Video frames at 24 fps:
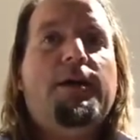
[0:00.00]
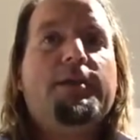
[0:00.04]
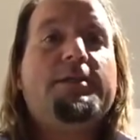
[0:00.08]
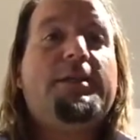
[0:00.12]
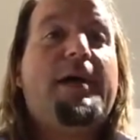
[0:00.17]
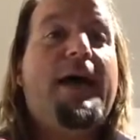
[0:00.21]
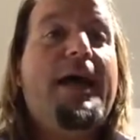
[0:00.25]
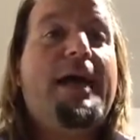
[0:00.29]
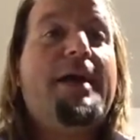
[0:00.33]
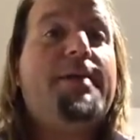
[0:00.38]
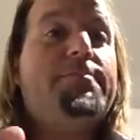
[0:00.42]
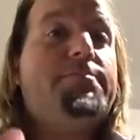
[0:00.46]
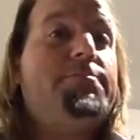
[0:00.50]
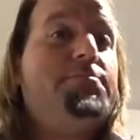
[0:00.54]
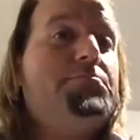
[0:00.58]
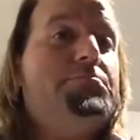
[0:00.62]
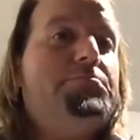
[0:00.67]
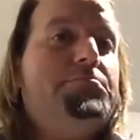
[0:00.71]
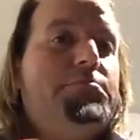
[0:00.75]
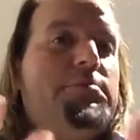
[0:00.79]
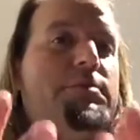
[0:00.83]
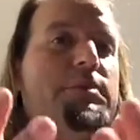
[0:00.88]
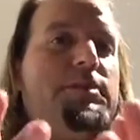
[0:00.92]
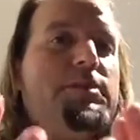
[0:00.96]
tie up
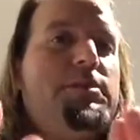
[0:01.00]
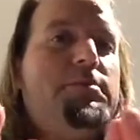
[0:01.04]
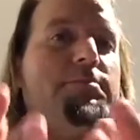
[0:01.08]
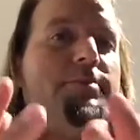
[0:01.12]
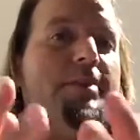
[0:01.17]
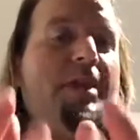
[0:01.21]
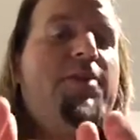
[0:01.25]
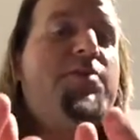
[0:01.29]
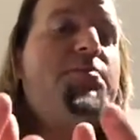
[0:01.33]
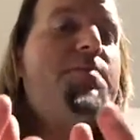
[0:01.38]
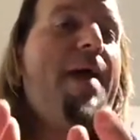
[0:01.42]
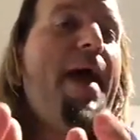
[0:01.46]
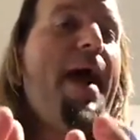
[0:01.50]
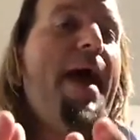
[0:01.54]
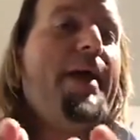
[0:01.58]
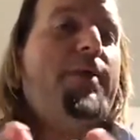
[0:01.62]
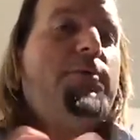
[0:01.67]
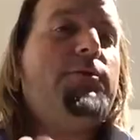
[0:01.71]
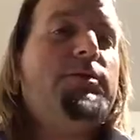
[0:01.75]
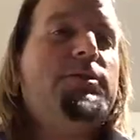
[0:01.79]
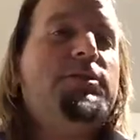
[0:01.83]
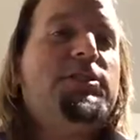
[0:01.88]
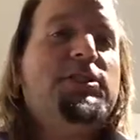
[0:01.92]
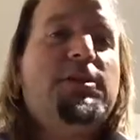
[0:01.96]
the death
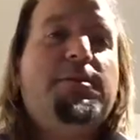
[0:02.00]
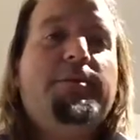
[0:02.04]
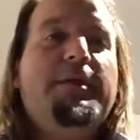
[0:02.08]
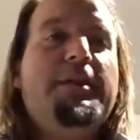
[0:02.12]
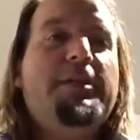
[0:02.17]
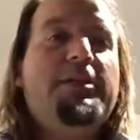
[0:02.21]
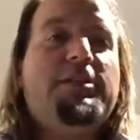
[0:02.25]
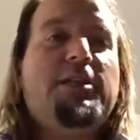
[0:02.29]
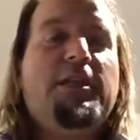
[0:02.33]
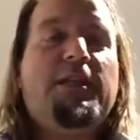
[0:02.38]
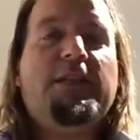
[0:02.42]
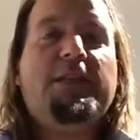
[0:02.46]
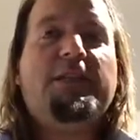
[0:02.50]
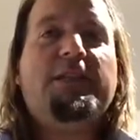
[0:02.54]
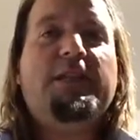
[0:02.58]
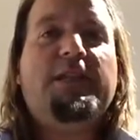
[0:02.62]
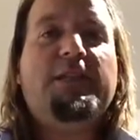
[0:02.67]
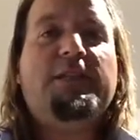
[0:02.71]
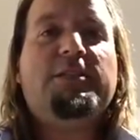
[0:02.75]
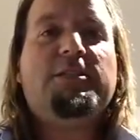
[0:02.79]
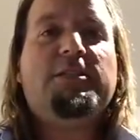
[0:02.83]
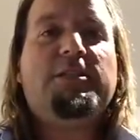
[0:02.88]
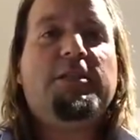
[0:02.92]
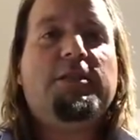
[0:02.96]
bag when somebody suddenly
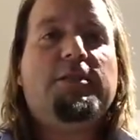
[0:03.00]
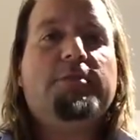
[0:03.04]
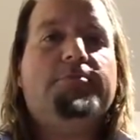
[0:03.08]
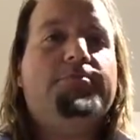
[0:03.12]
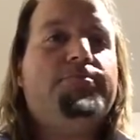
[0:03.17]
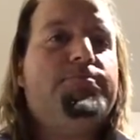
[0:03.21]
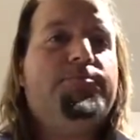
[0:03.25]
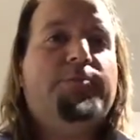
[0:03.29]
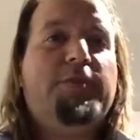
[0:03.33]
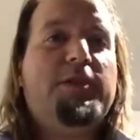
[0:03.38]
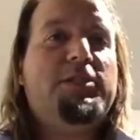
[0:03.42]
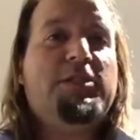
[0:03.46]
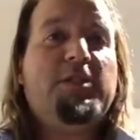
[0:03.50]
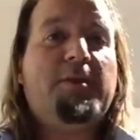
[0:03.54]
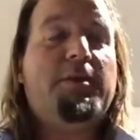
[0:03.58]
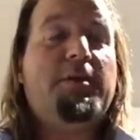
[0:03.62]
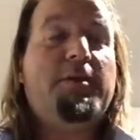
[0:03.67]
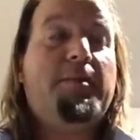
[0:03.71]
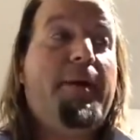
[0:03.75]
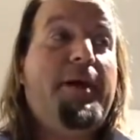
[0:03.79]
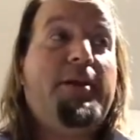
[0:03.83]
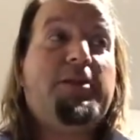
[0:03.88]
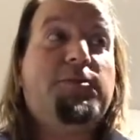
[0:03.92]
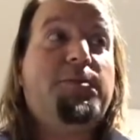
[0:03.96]
needs to be
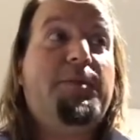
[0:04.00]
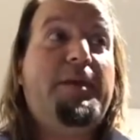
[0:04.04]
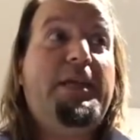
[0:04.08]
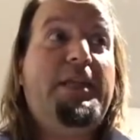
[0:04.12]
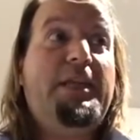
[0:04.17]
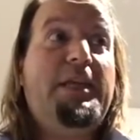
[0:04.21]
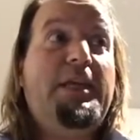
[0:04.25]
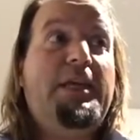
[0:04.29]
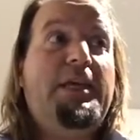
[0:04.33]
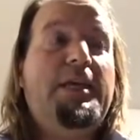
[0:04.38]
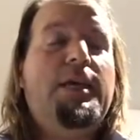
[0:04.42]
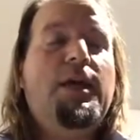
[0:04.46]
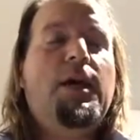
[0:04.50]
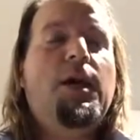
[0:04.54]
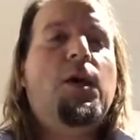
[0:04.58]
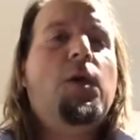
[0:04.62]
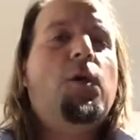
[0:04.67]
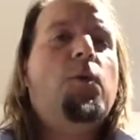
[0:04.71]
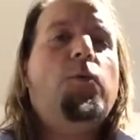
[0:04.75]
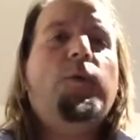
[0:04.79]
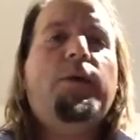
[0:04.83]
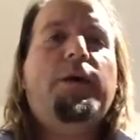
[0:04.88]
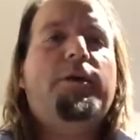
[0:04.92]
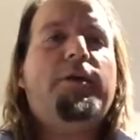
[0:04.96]
someone about to PD.
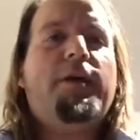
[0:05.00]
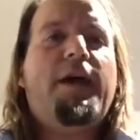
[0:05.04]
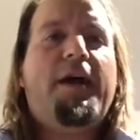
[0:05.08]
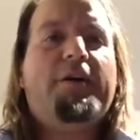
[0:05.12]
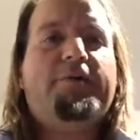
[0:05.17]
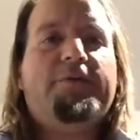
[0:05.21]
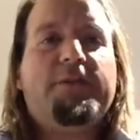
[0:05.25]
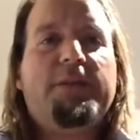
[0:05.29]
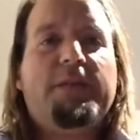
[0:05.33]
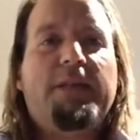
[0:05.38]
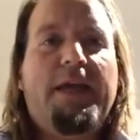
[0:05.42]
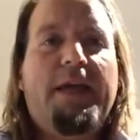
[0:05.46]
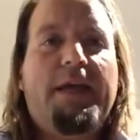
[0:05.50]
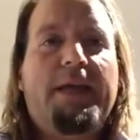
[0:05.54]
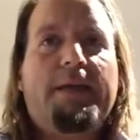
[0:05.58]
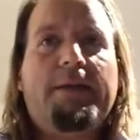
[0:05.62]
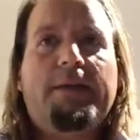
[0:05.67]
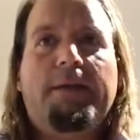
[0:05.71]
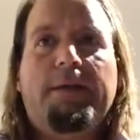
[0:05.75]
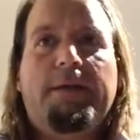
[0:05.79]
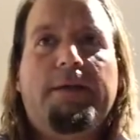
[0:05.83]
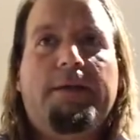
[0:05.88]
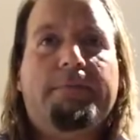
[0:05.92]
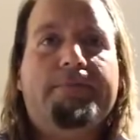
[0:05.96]
We don't have to
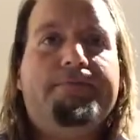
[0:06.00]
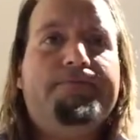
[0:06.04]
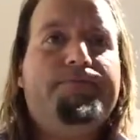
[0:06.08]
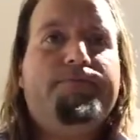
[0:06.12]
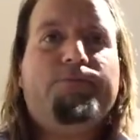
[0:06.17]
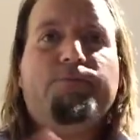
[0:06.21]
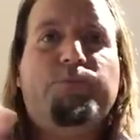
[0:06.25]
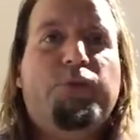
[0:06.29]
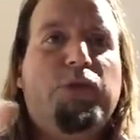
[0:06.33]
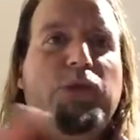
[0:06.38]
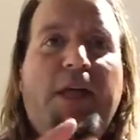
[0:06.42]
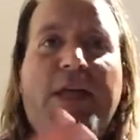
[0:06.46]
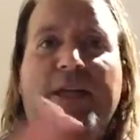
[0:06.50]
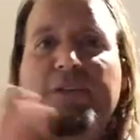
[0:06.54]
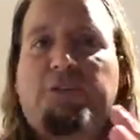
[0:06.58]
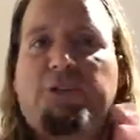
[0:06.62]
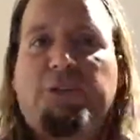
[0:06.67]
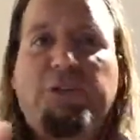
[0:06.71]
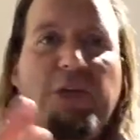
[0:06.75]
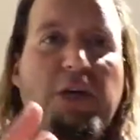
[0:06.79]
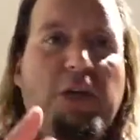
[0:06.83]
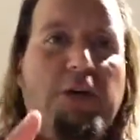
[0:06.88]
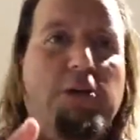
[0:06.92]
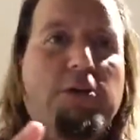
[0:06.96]
pull extra
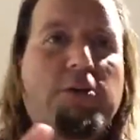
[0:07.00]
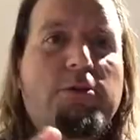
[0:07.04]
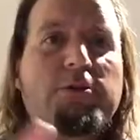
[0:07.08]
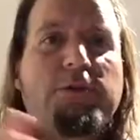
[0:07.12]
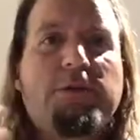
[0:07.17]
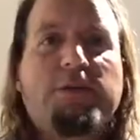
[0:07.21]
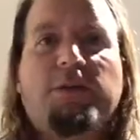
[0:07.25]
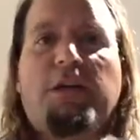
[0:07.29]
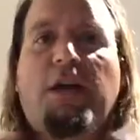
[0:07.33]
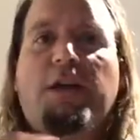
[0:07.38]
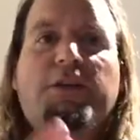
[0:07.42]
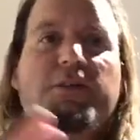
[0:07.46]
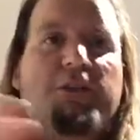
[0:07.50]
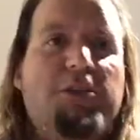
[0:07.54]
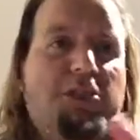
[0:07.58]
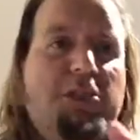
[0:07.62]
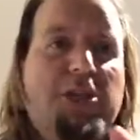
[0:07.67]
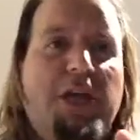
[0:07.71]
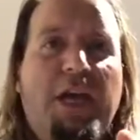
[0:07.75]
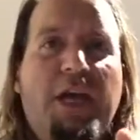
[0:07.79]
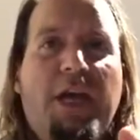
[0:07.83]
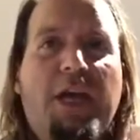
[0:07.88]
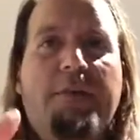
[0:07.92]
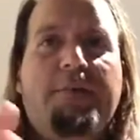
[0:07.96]
stones and talk to the
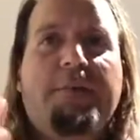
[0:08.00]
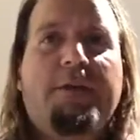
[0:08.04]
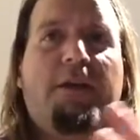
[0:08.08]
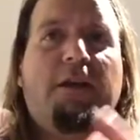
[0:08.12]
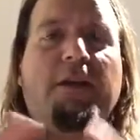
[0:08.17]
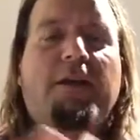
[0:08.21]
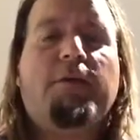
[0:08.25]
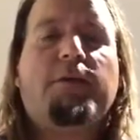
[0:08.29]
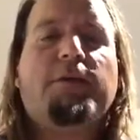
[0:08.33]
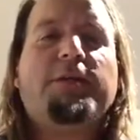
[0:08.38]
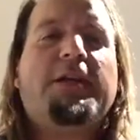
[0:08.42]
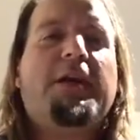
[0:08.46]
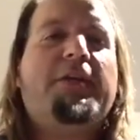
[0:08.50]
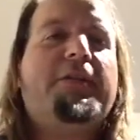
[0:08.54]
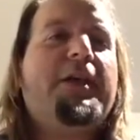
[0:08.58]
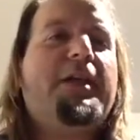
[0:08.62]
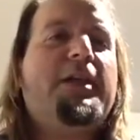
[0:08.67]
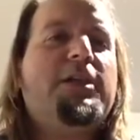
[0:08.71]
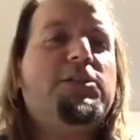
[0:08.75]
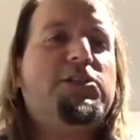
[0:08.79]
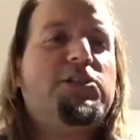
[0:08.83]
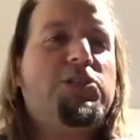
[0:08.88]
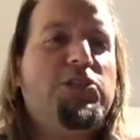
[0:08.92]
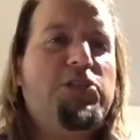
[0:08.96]
GM and get all that worked out. They
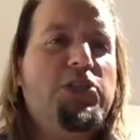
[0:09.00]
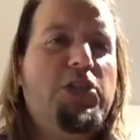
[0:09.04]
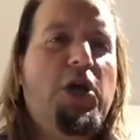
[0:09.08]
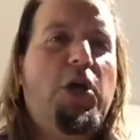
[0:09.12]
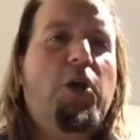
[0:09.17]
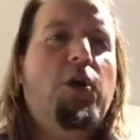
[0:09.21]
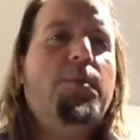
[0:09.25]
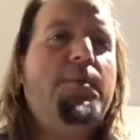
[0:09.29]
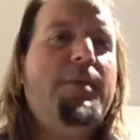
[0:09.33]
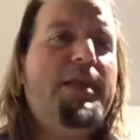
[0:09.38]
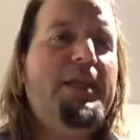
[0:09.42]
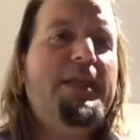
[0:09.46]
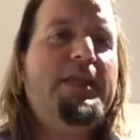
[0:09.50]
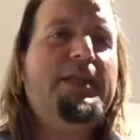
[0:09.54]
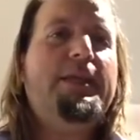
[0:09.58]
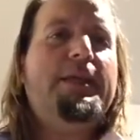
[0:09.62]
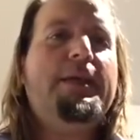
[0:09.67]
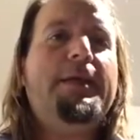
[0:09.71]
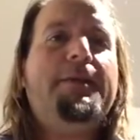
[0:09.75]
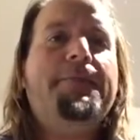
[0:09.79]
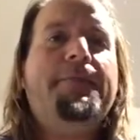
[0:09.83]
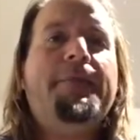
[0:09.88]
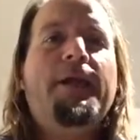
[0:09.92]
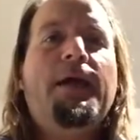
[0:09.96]
can just know
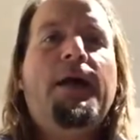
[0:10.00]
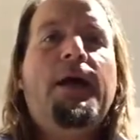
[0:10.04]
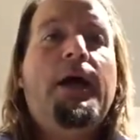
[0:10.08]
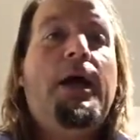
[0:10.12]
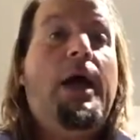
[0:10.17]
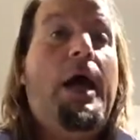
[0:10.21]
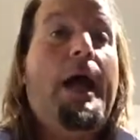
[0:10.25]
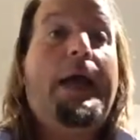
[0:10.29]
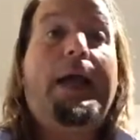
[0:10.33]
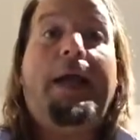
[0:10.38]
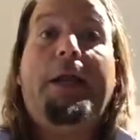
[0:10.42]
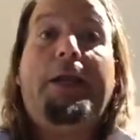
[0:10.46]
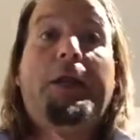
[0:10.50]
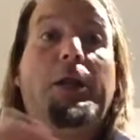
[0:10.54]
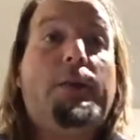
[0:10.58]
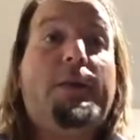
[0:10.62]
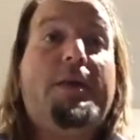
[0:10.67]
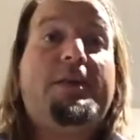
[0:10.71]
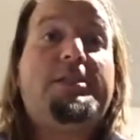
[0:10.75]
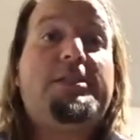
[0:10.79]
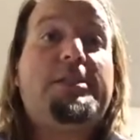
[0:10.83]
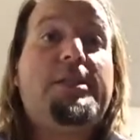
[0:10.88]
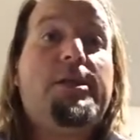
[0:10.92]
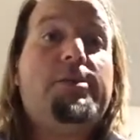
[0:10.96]
immediately, I got no
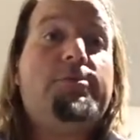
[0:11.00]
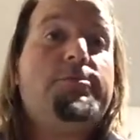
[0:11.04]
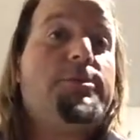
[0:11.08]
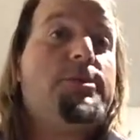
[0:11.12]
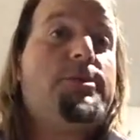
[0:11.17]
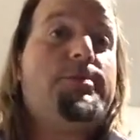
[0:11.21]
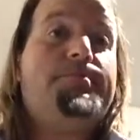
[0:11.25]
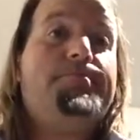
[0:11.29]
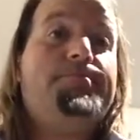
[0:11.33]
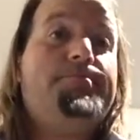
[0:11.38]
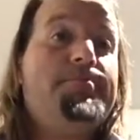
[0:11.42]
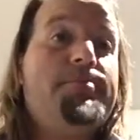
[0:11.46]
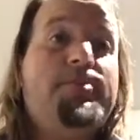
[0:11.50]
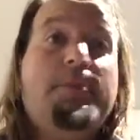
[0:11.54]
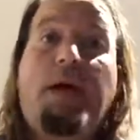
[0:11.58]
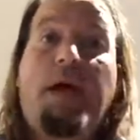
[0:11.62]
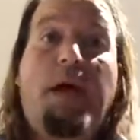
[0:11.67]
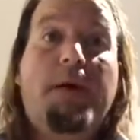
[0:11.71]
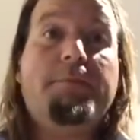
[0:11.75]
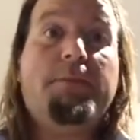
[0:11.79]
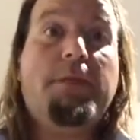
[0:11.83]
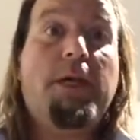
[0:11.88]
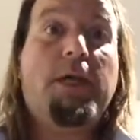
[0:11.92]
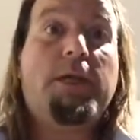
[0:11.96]
red stones,
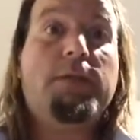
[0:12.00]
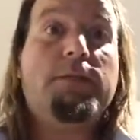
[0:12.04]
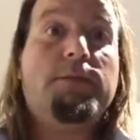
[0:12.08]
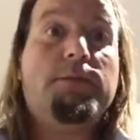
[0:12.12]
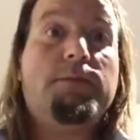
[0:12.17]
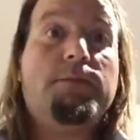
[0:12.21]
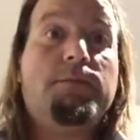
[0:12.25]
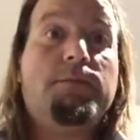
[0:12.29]
I'm done.